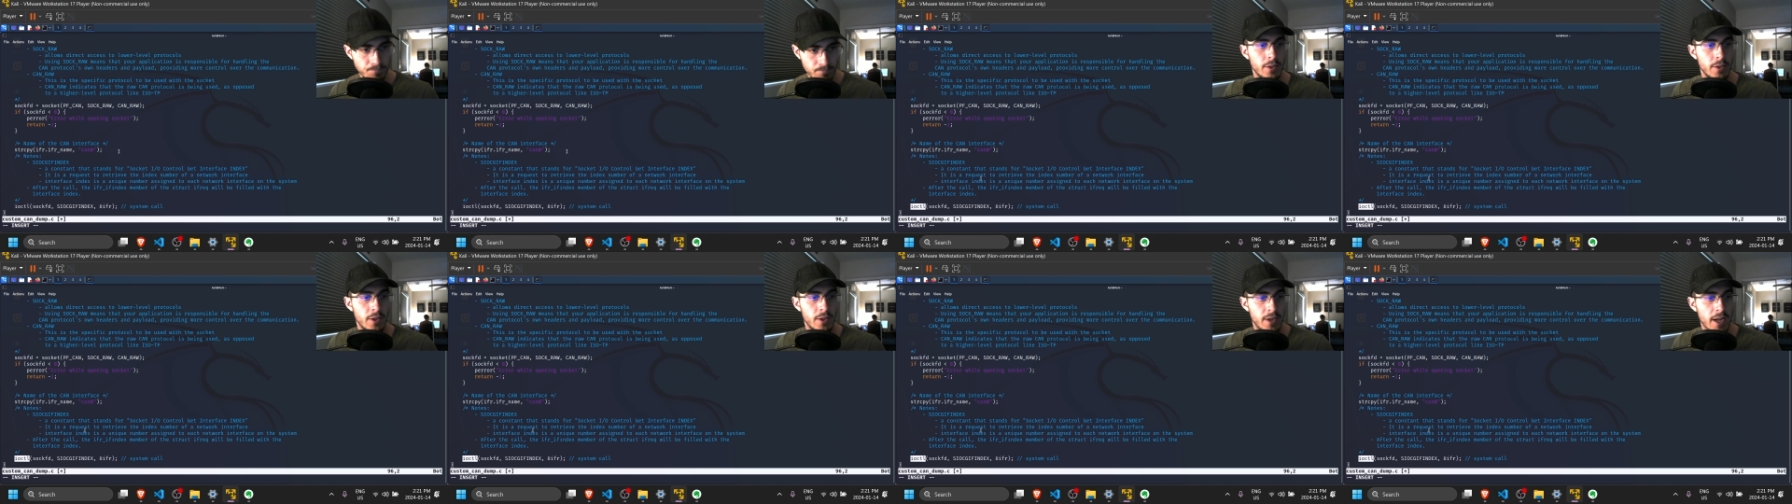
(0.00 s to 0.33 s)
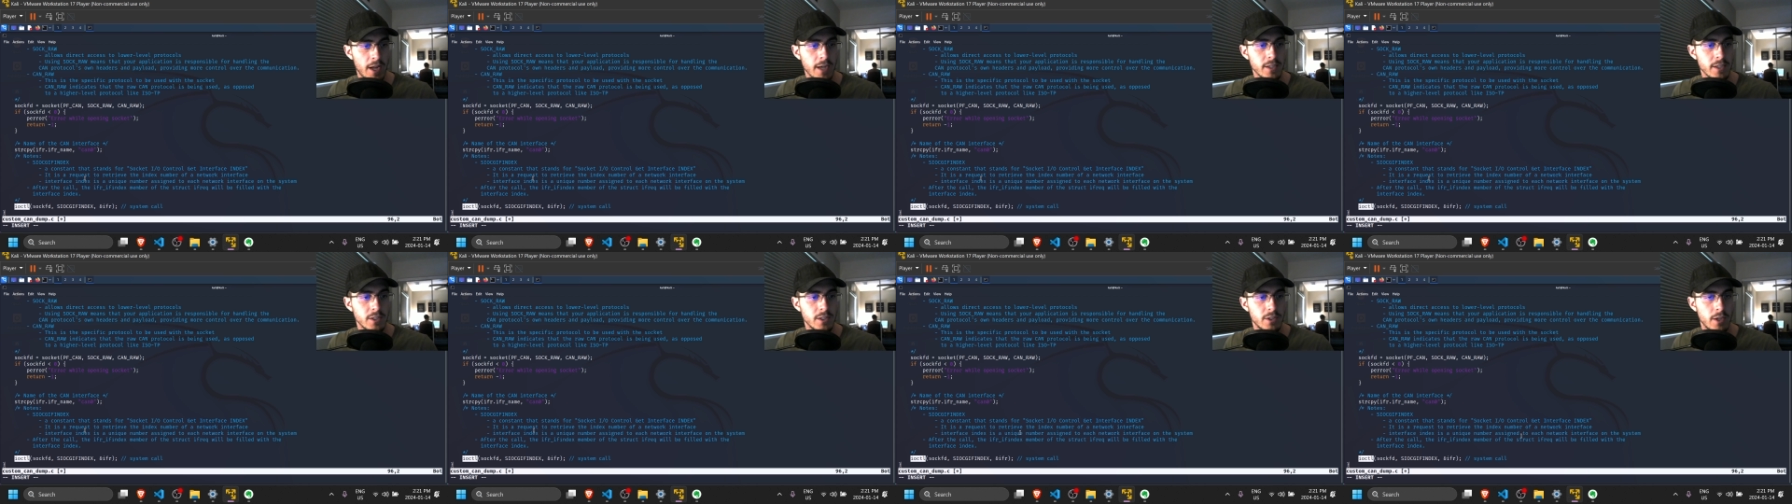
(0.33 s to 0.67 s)
The
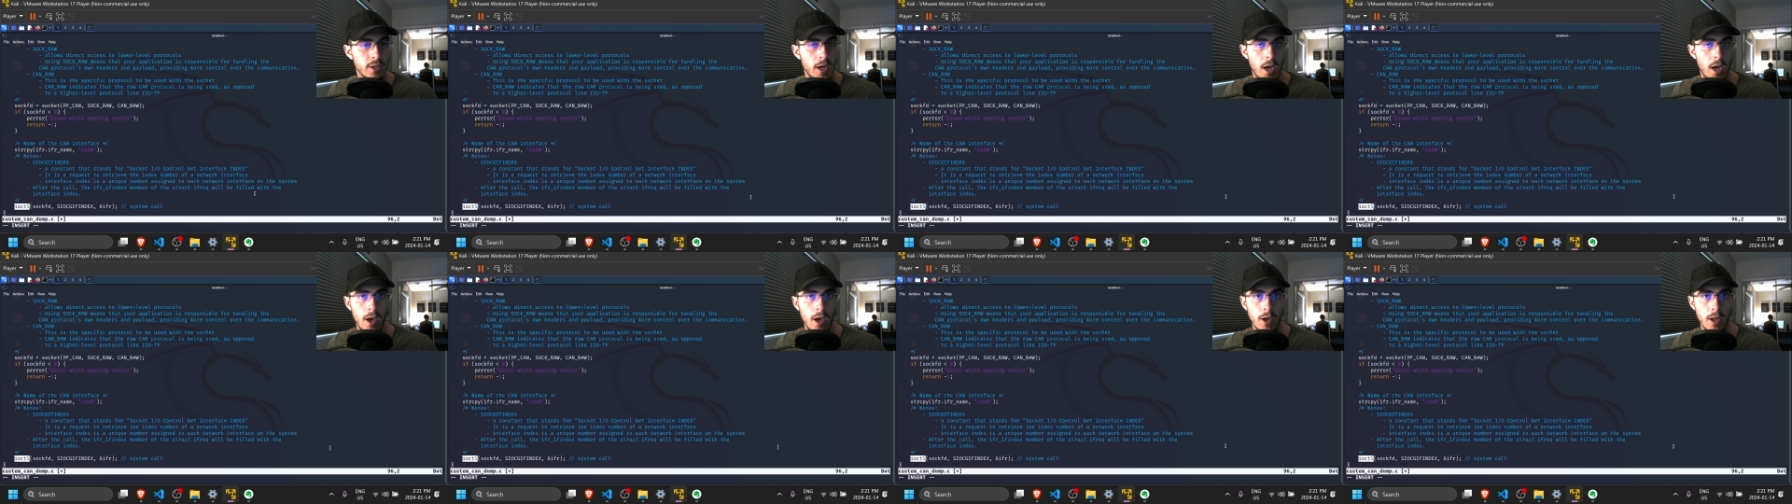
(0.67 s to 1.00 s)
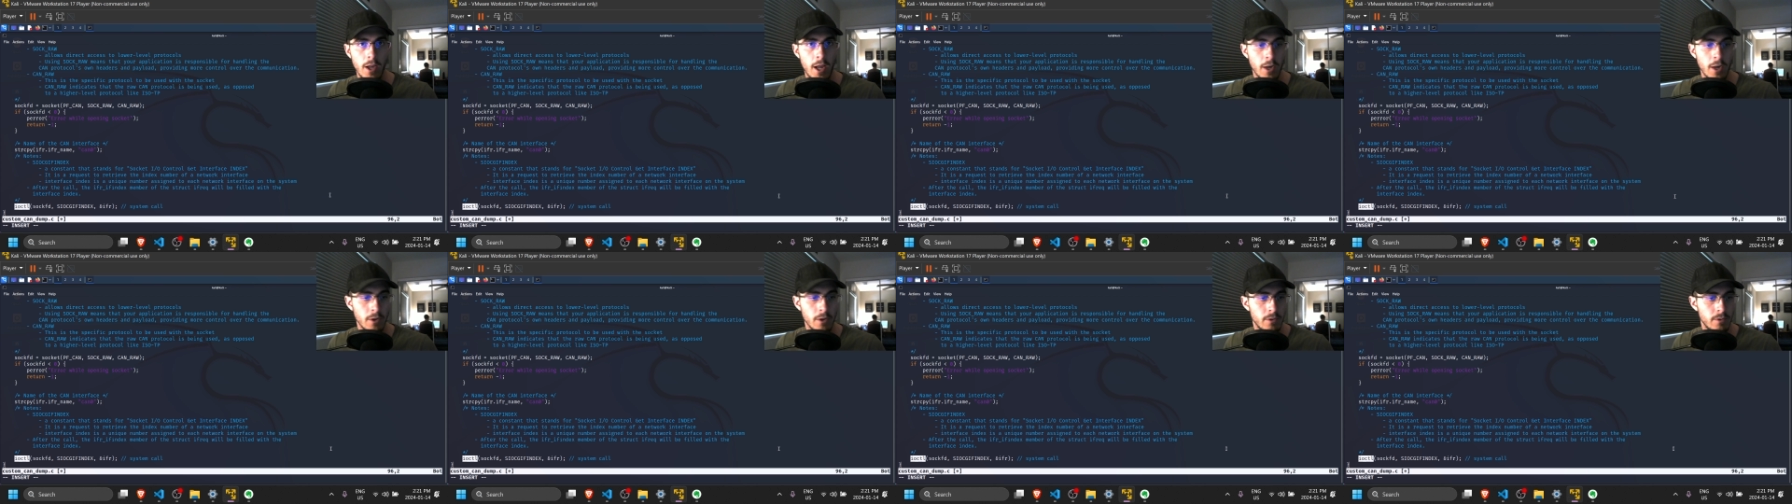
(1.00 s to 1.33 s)
next uh,
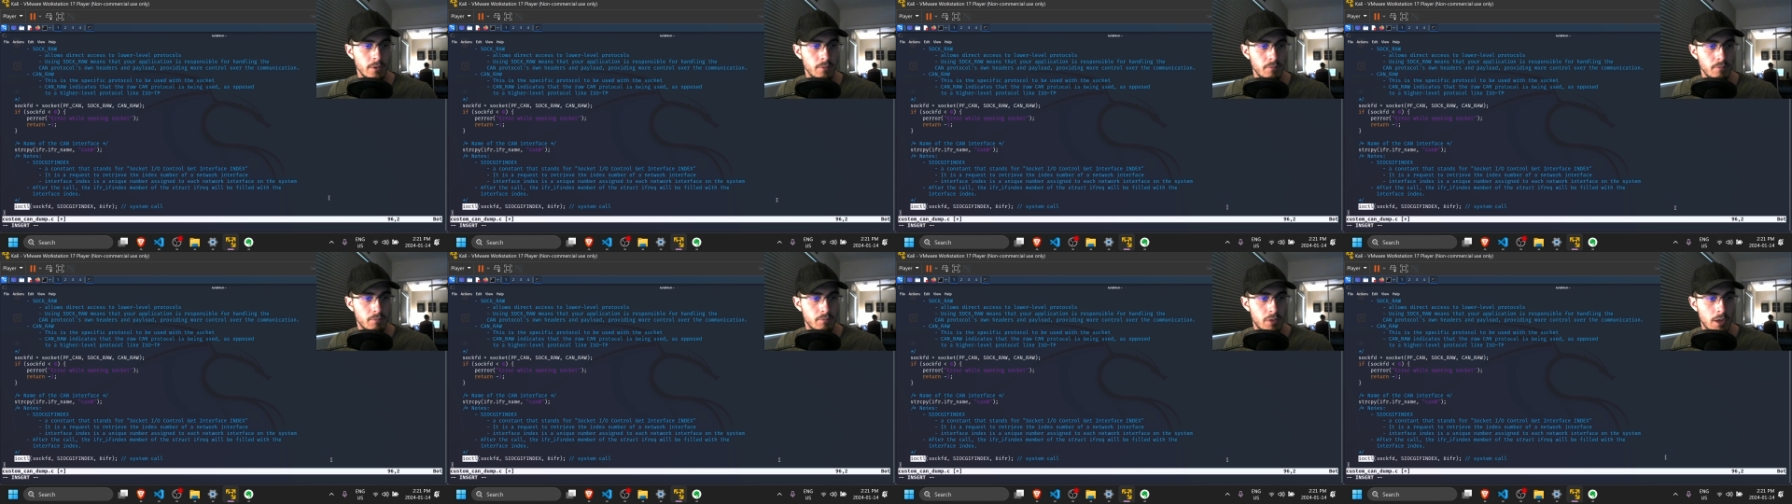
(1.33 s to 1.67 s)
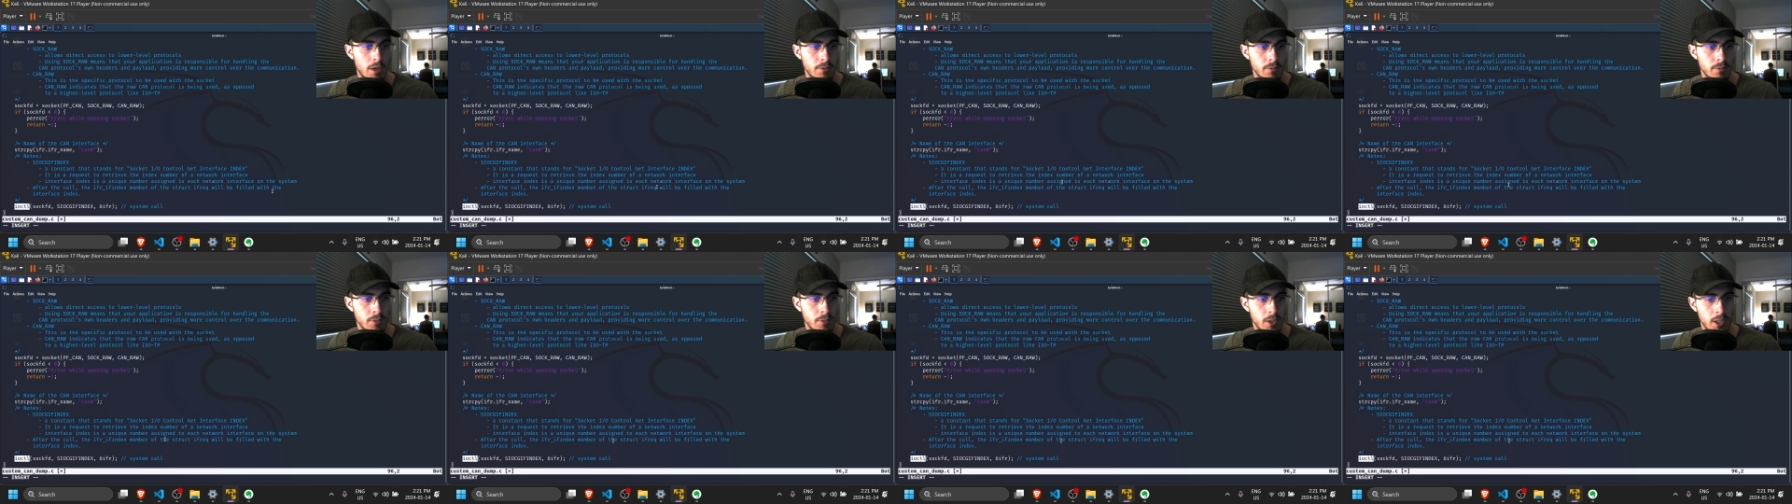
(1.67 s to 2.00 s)
and
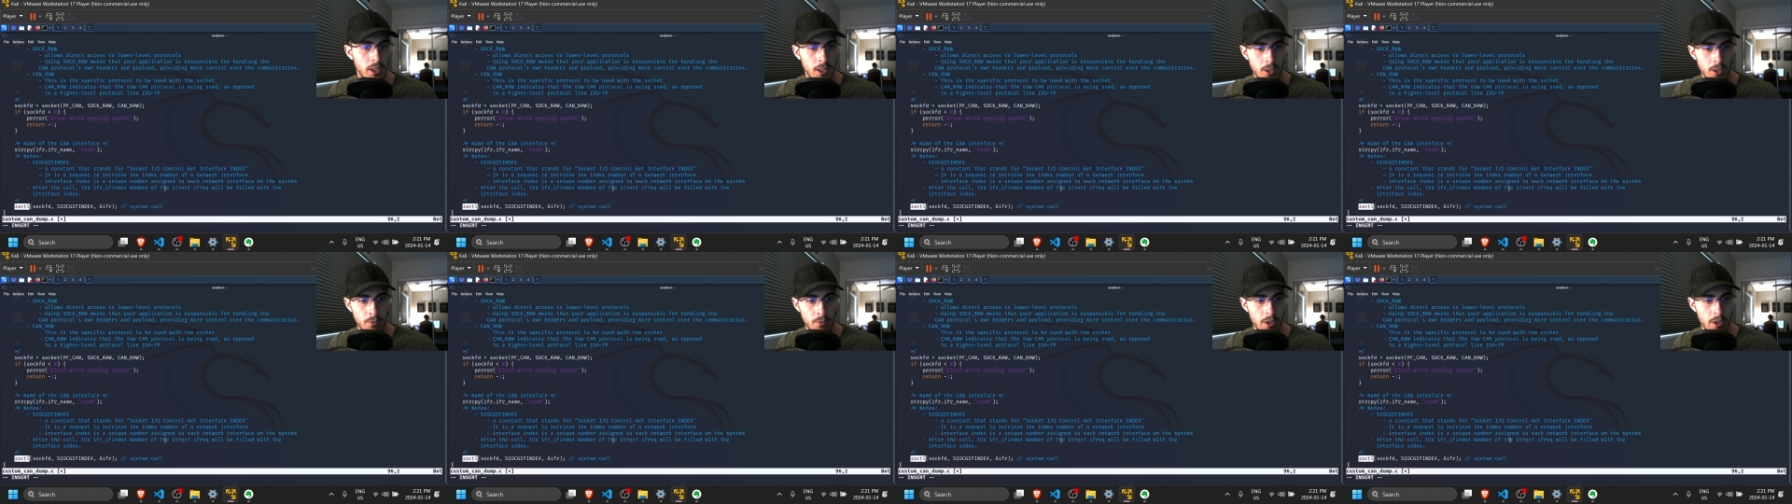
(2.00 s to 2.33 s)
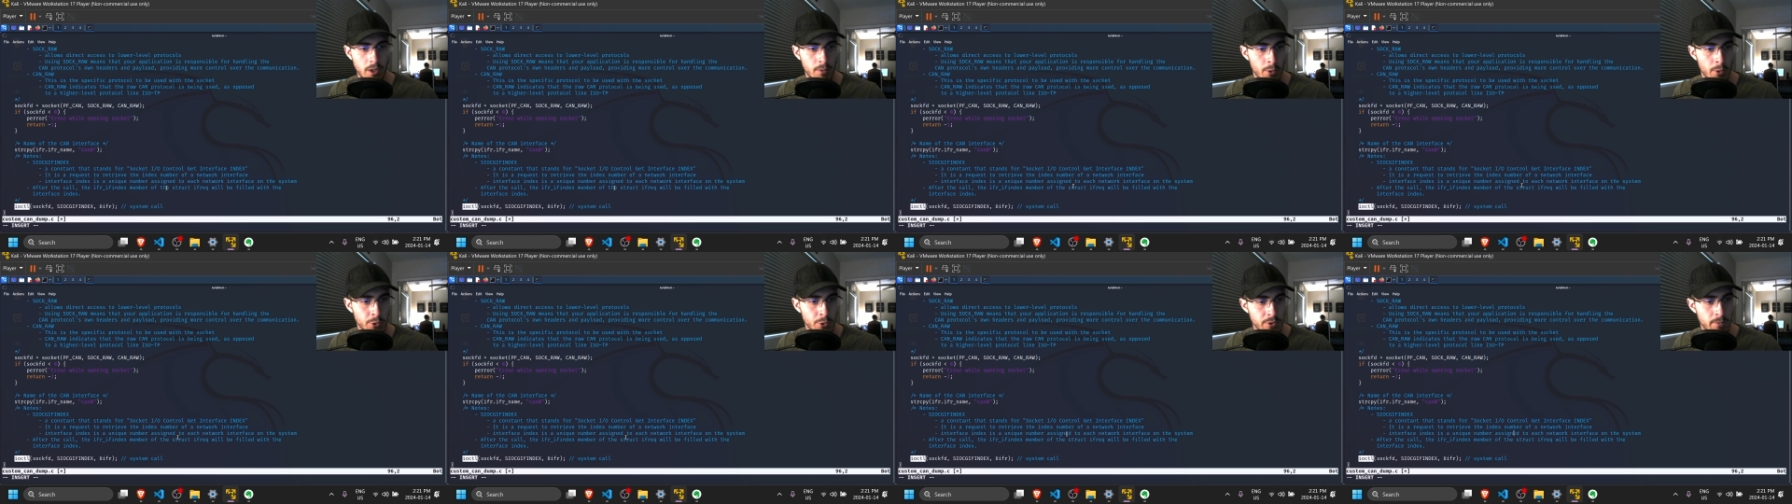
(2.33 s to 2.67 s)
probably one of
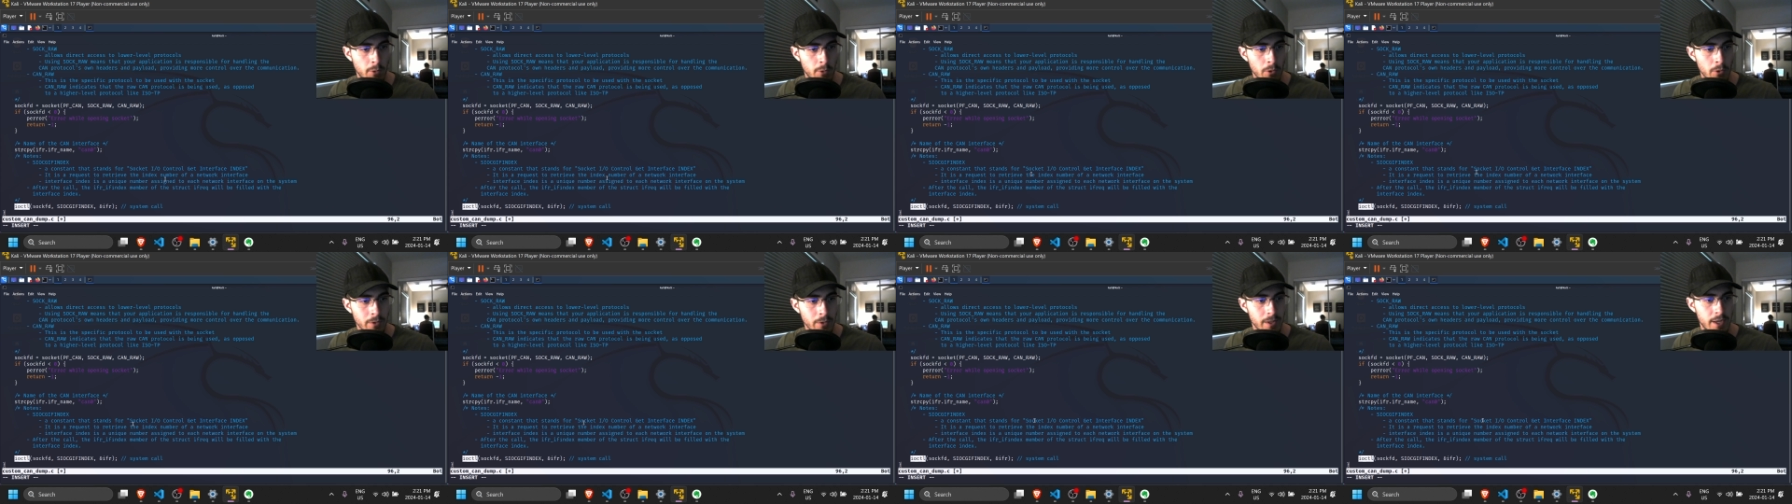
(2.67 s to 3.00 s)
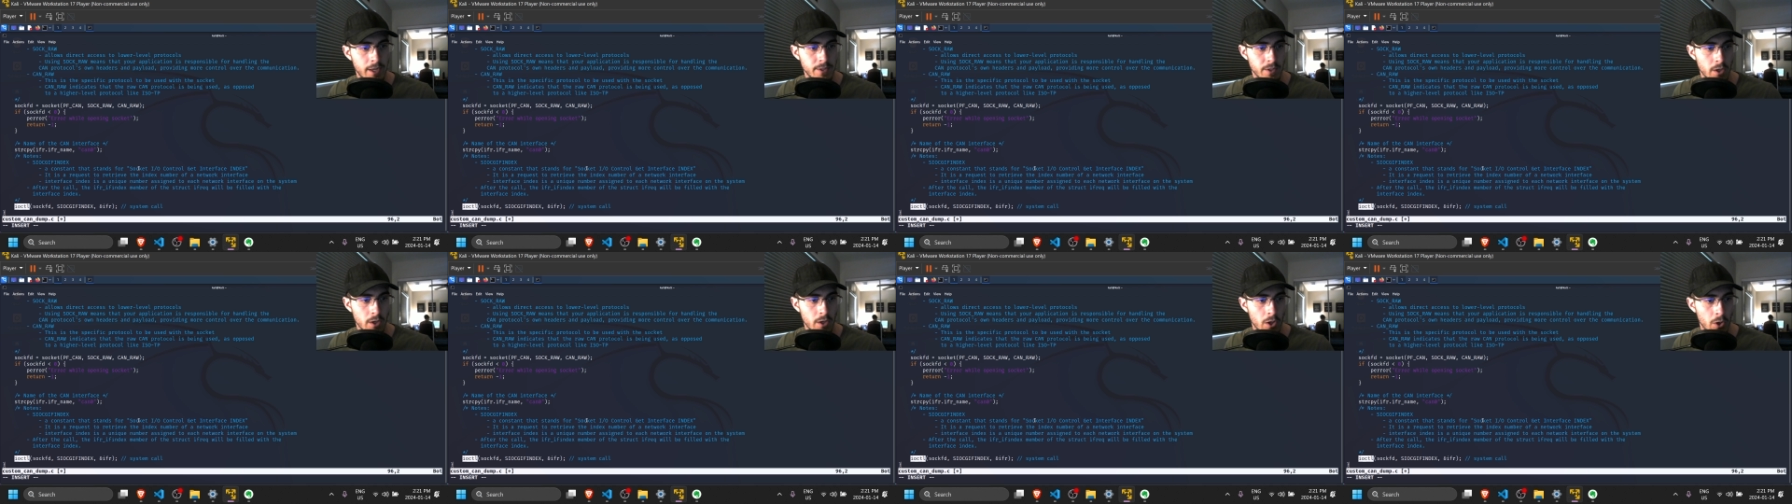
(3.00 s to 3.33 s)
the most important
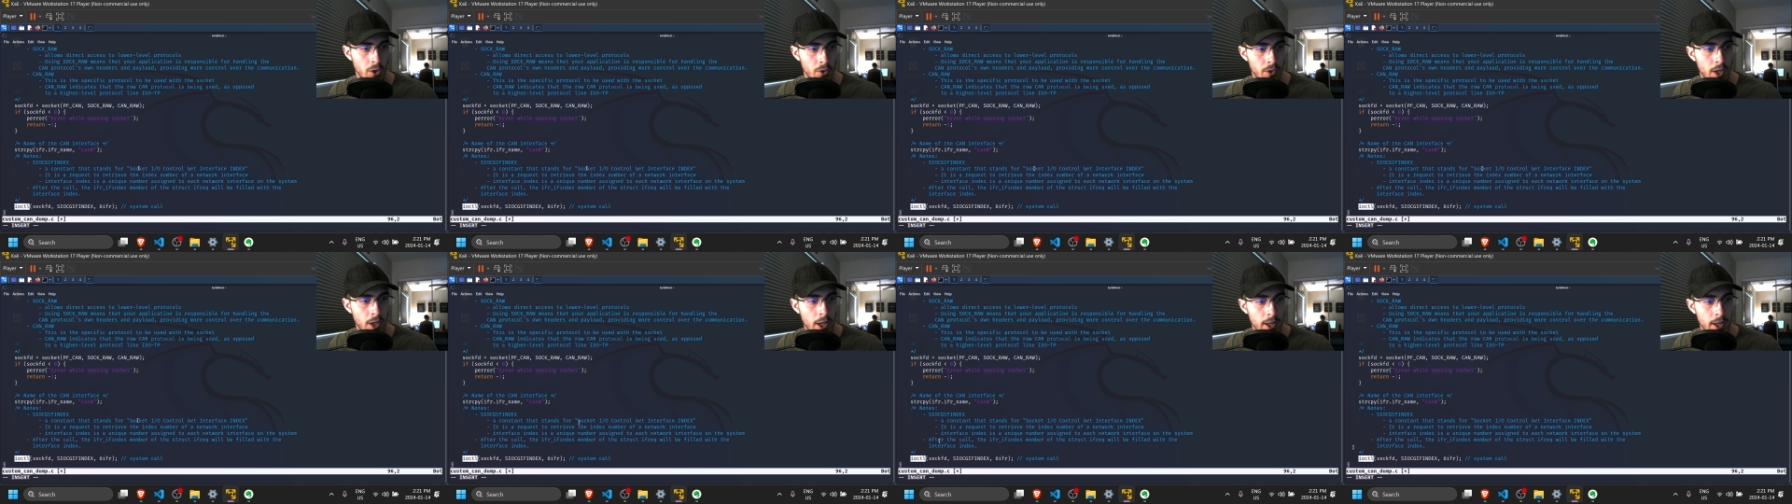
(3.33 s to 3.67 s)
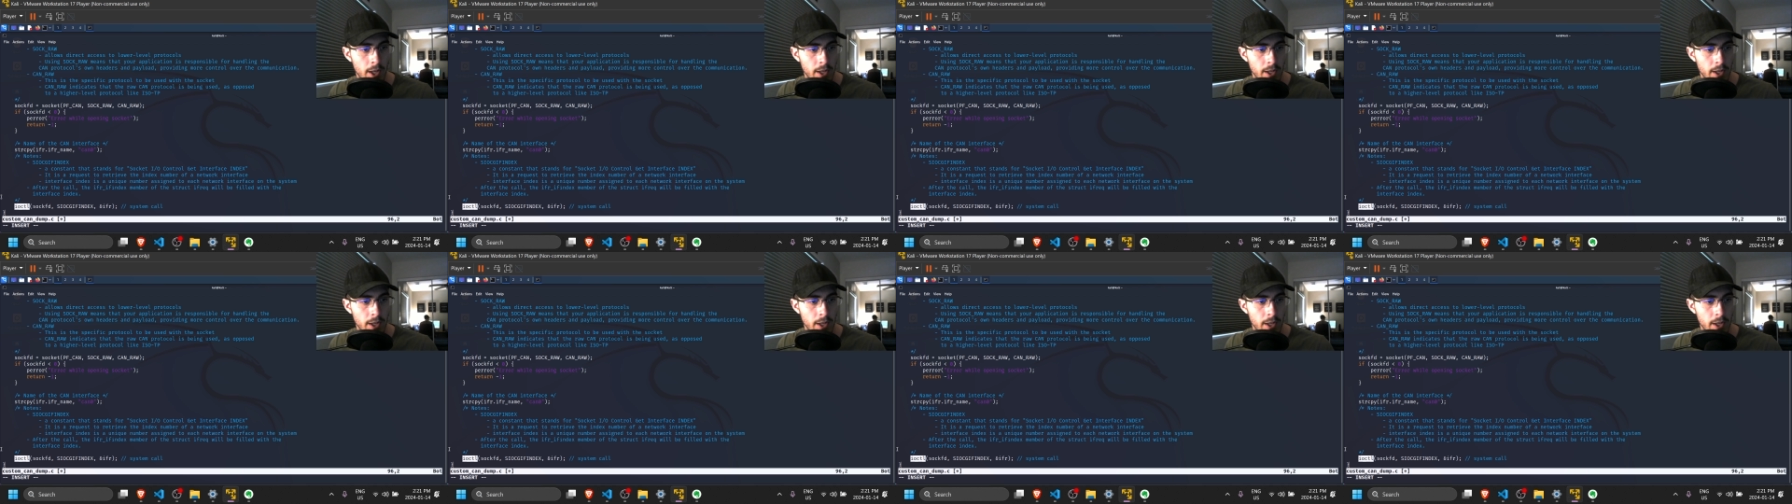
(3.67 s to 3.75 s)
lines of code